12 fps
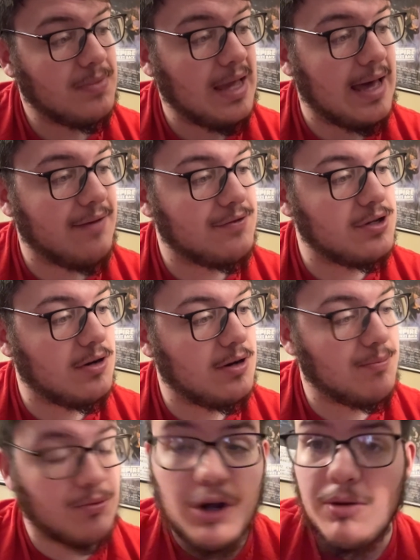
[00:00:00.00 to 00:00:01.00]
half
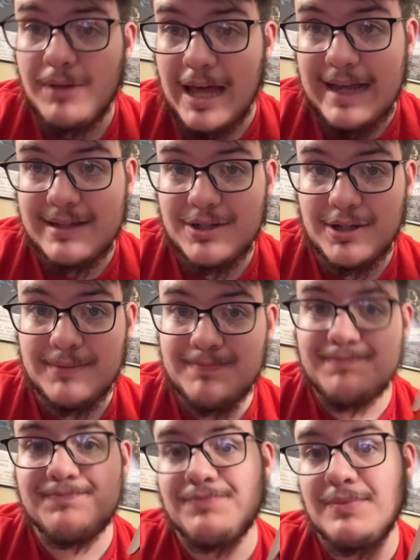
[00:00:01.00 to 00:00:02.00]
dart pro blaster
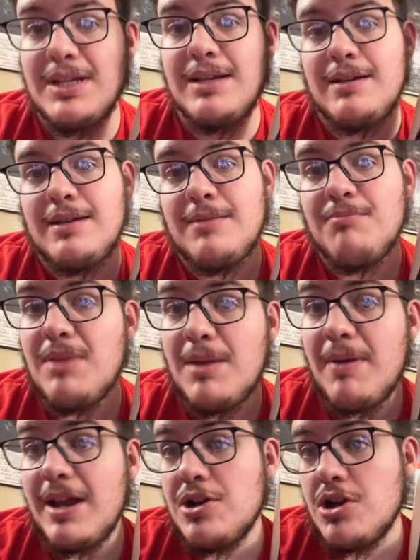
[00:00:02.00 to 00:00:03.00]
made
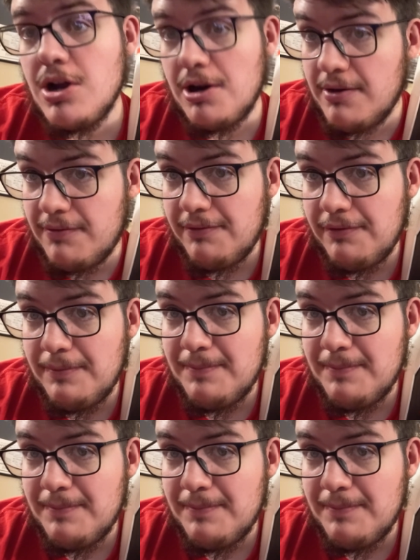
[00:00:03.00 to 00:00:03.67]
by Nerf.